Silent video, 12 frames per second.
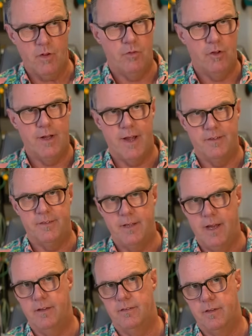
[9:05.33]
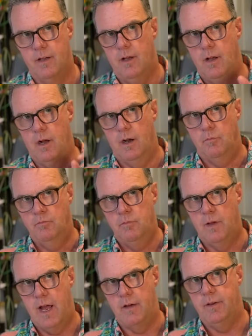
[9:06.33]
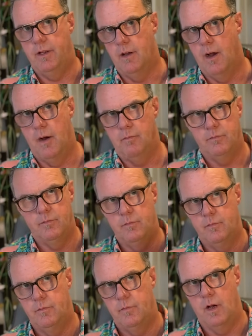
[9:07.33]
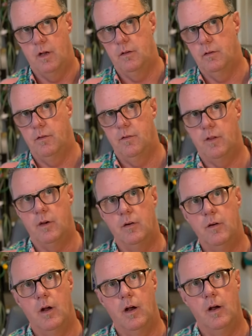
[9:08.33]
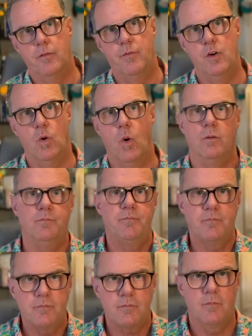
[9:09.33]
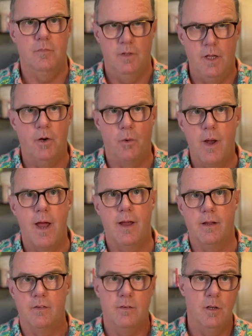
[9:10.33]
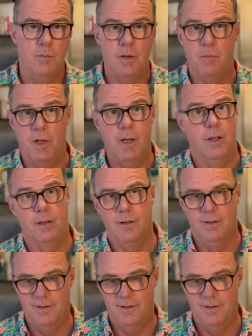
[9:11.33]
the United States having um, their uh, foothold in Iraq, it's going to be big.